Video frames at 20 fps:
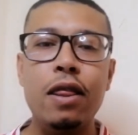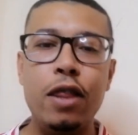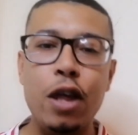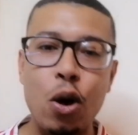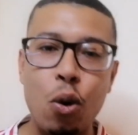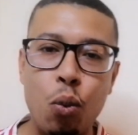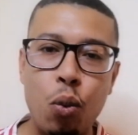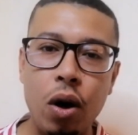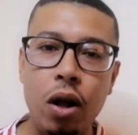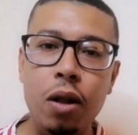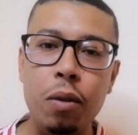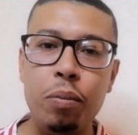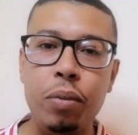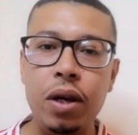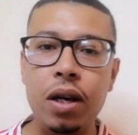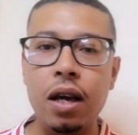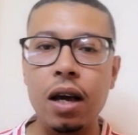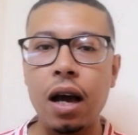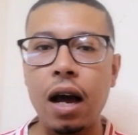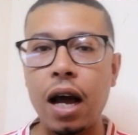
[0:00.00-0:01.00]
there will
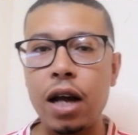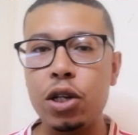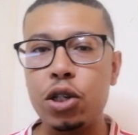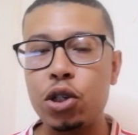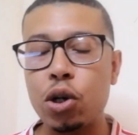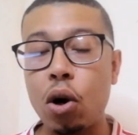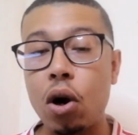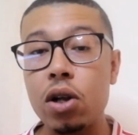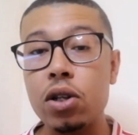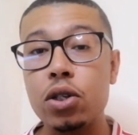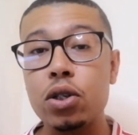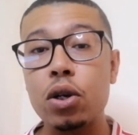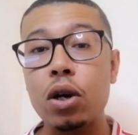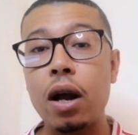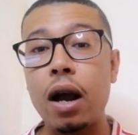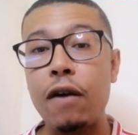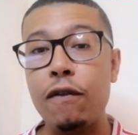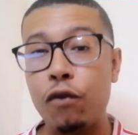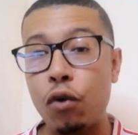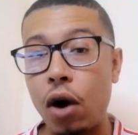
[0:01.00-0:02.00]
be a
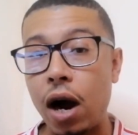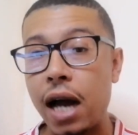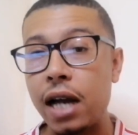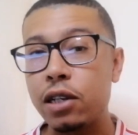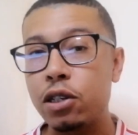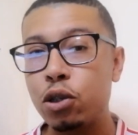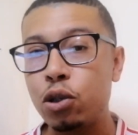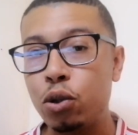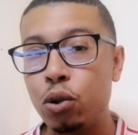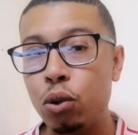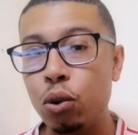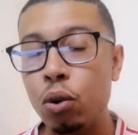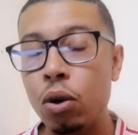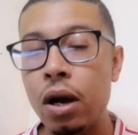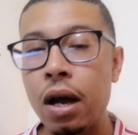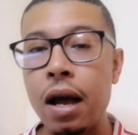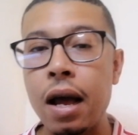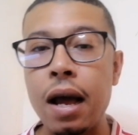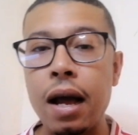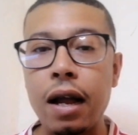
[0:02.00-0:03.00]
chance for us
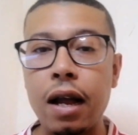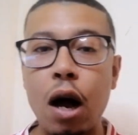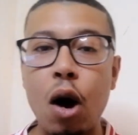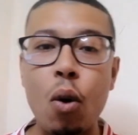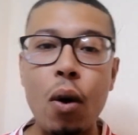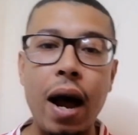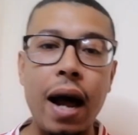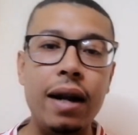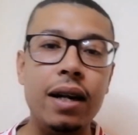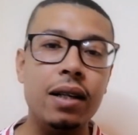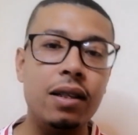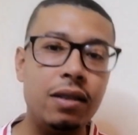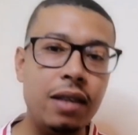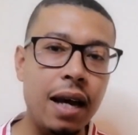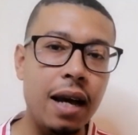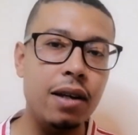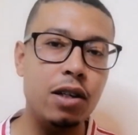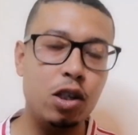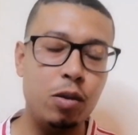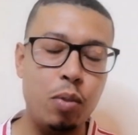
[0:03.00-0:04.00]
to go and
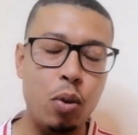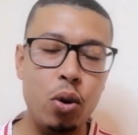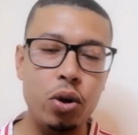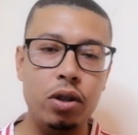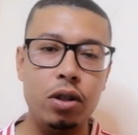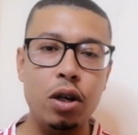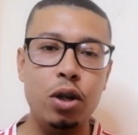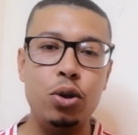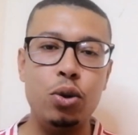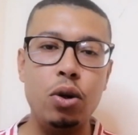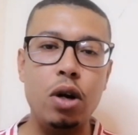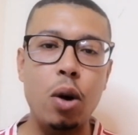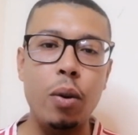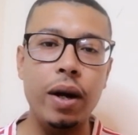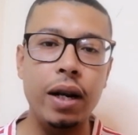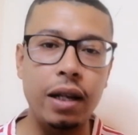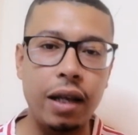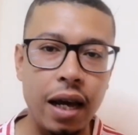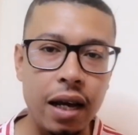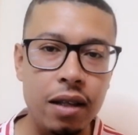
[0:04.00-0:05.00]
attack Sporting to
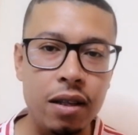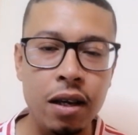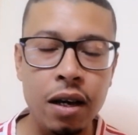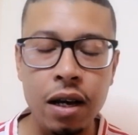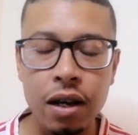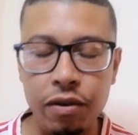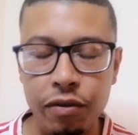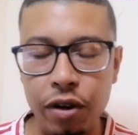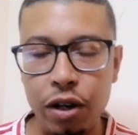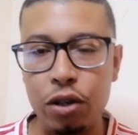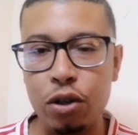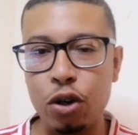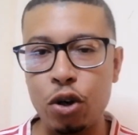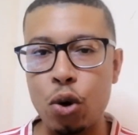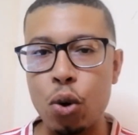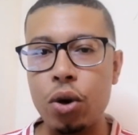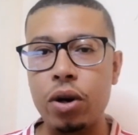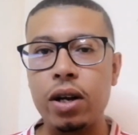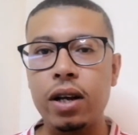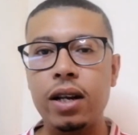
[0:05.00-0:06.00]
go and get
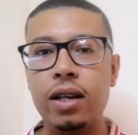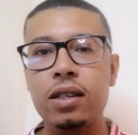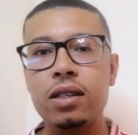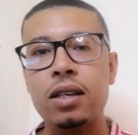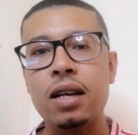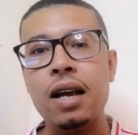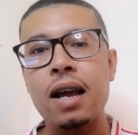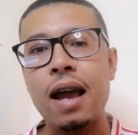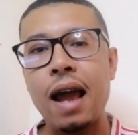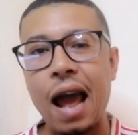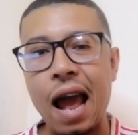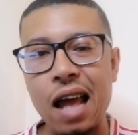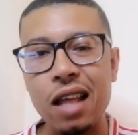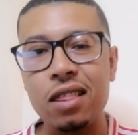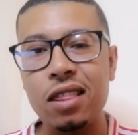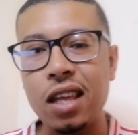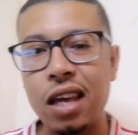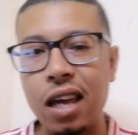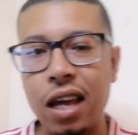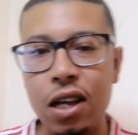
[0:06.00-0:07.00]
Victor Gyökeres
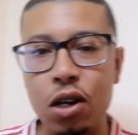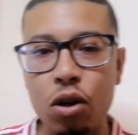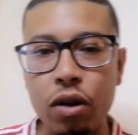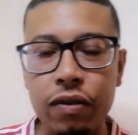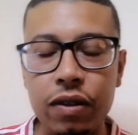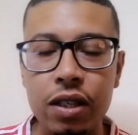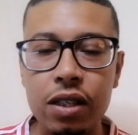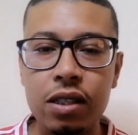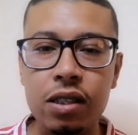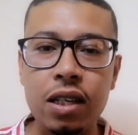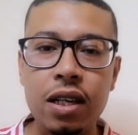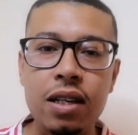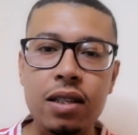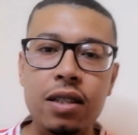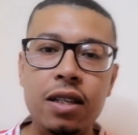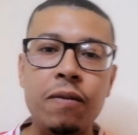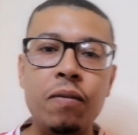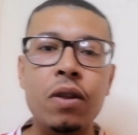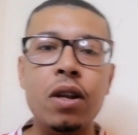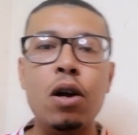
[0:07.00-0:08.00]
at the end of the
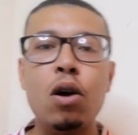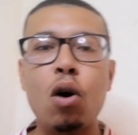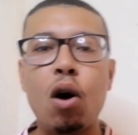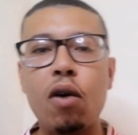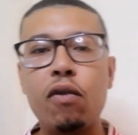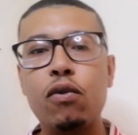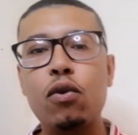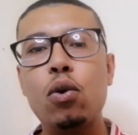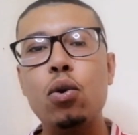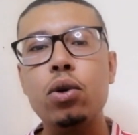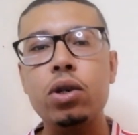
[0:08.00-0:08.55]
season, of